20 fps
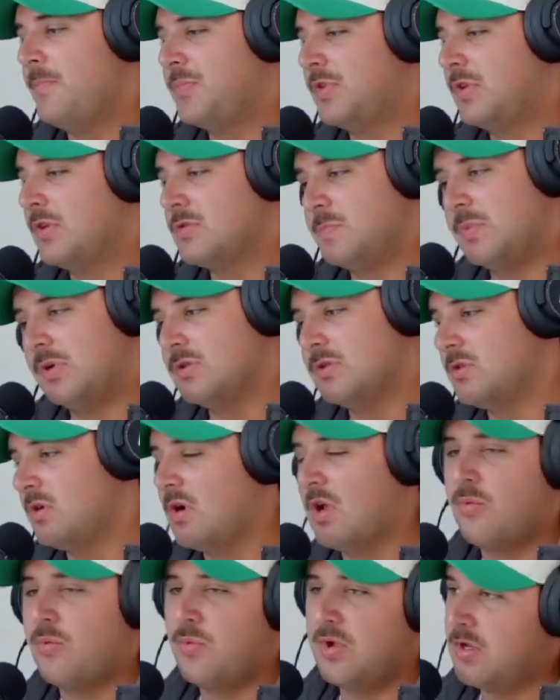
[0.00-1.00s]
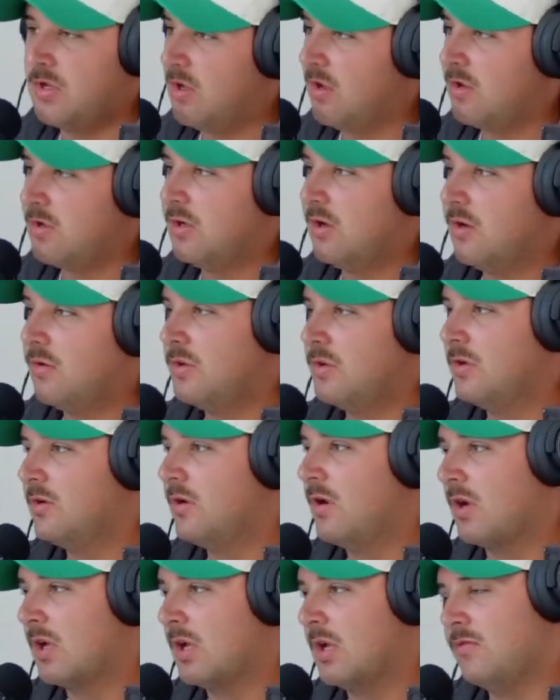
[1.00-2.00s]
Just because you're not waiting on,
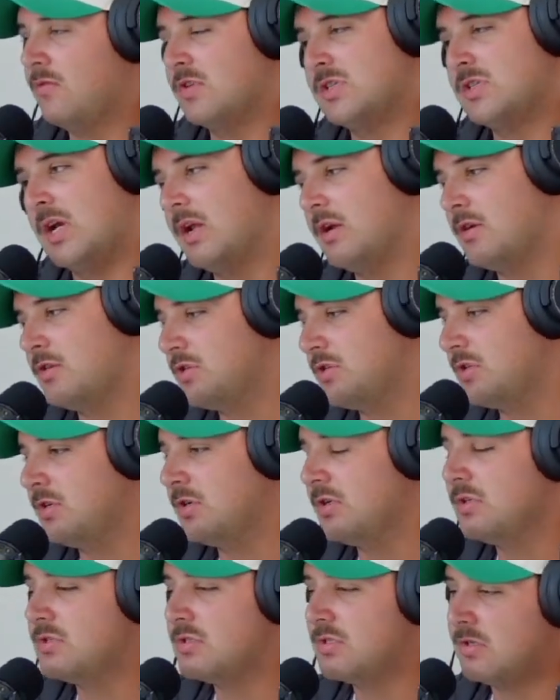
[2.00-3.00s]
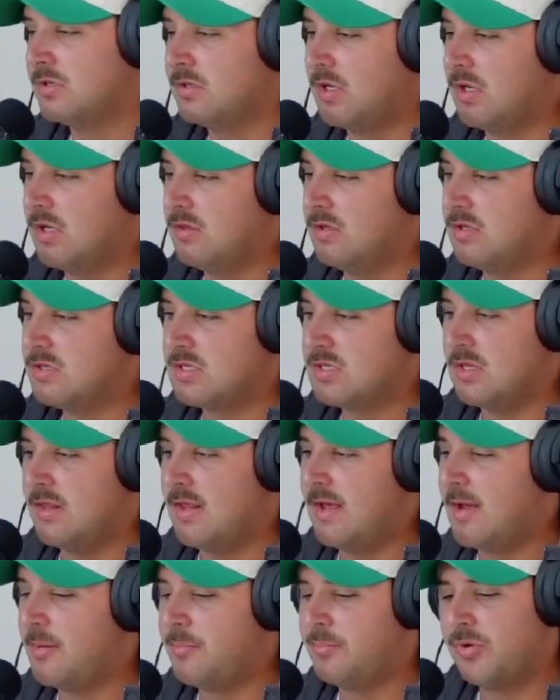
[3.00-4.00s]
you're not getting tainages and this
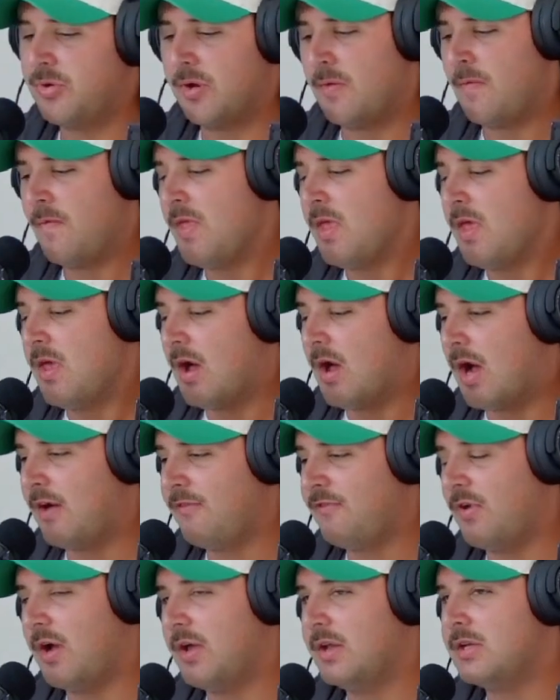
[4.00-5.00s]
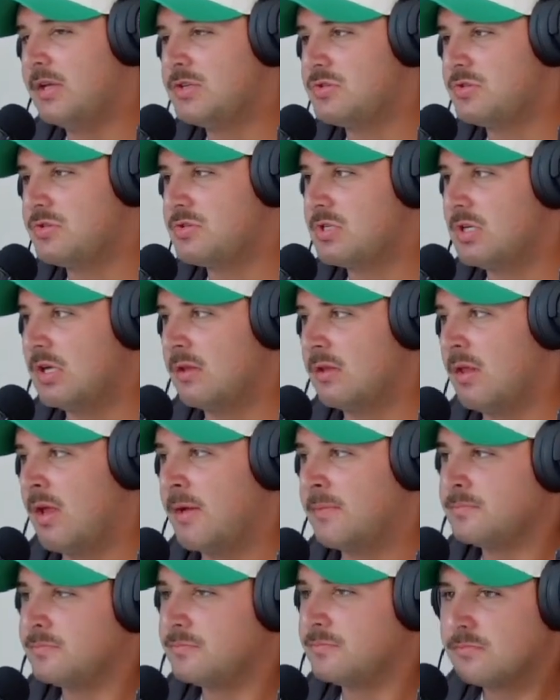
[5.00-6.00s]
and that. But I find interesting,
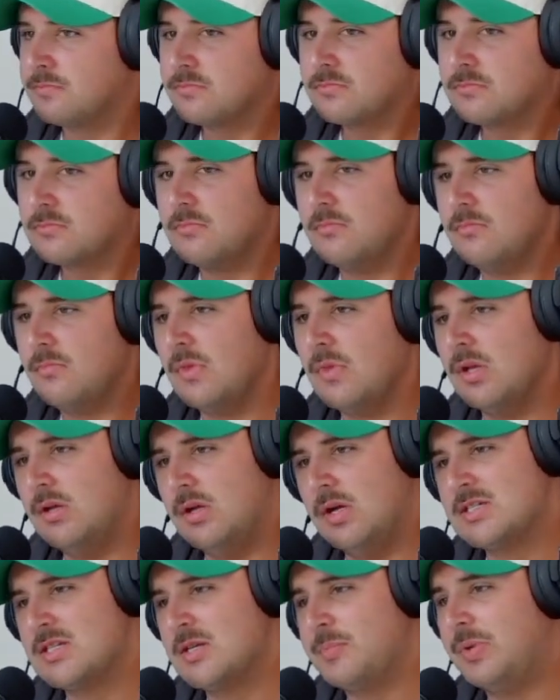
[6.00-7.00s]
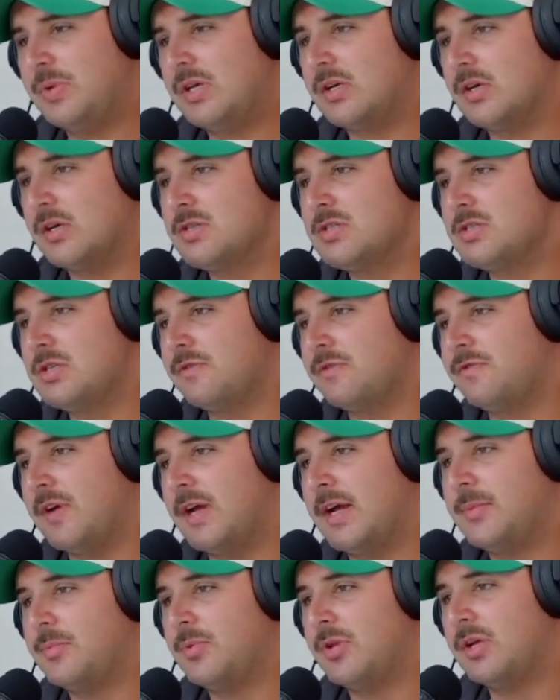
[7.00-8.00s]
like, is it because your
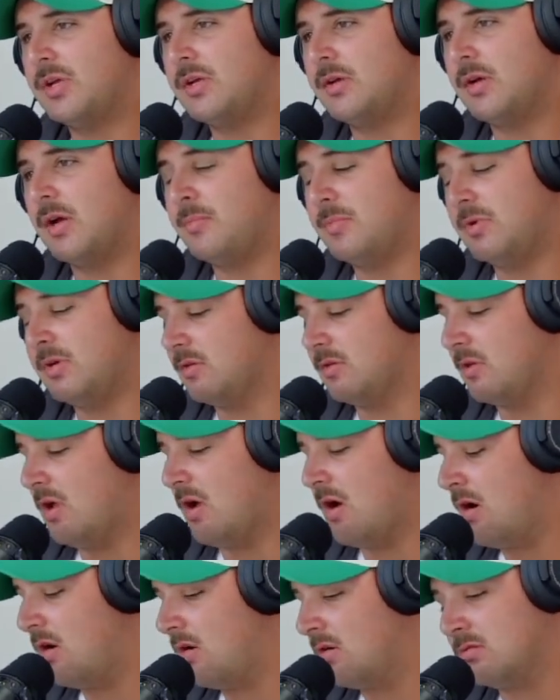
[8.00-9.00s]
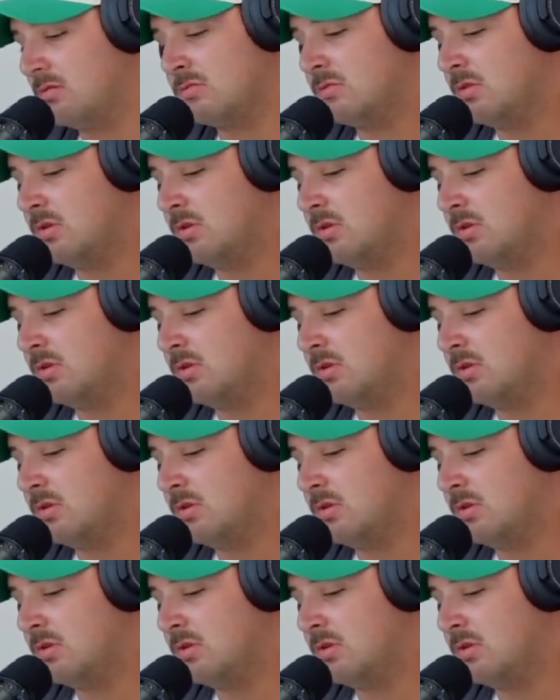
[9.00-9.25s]
family, I mean, long,